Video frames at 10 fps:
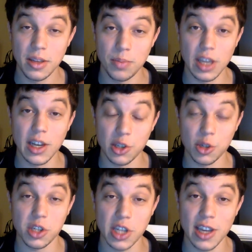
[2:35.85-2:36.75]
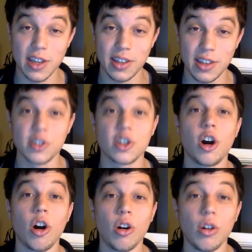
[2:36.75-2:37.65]
because you're sick is
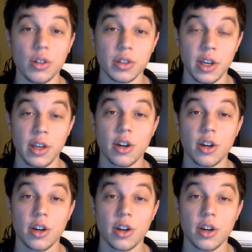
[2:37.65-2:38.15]
called